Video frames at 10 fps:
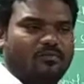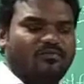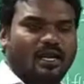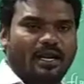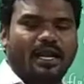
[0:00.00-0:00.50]

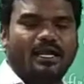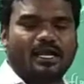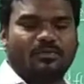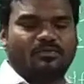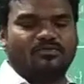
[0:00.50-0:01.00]
will
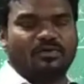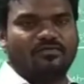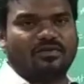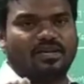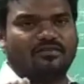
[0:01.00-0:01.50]
interrupt,
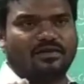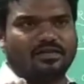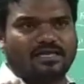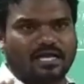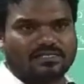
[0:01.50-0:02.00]
whenever
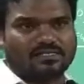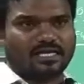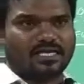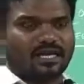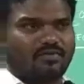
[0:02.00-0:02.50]
that
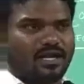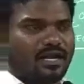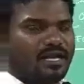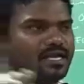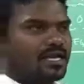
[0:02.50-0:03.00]
signal will
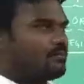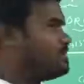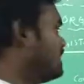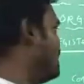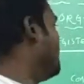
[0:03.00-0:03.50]
interrupt
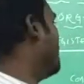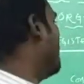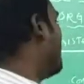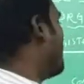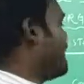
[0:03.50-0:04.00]
the
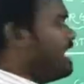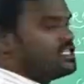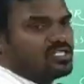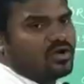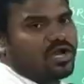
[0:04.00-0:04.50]

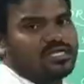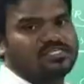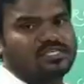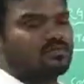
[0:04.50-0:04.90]
8086